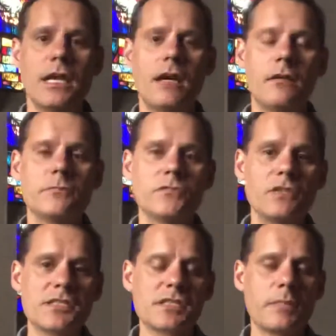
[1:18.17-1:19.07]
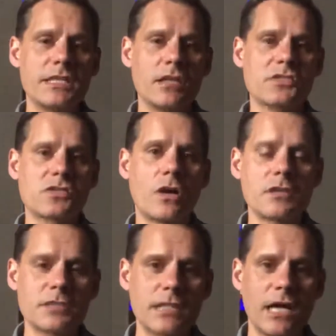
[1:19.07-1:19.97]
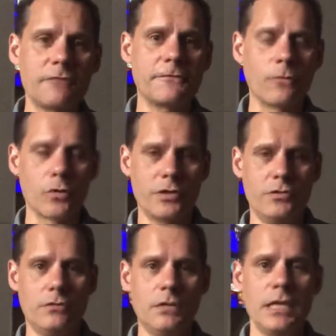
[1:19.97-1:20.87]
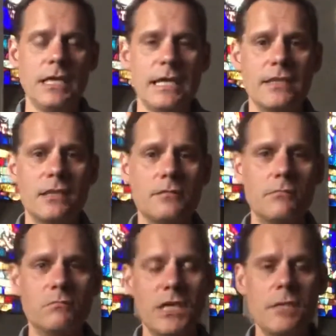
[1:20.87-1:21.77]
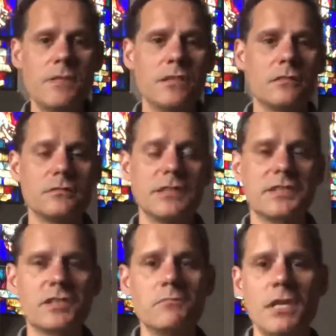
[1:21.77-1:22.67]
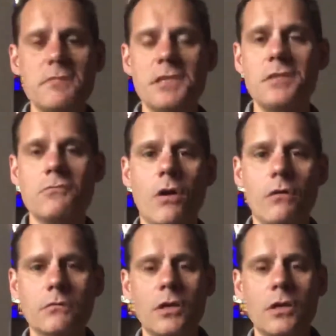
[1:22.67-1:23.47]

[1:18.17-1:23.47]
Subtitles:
You can let somebody else talk to God for you, and then maybe he'll listen, maybe he won't.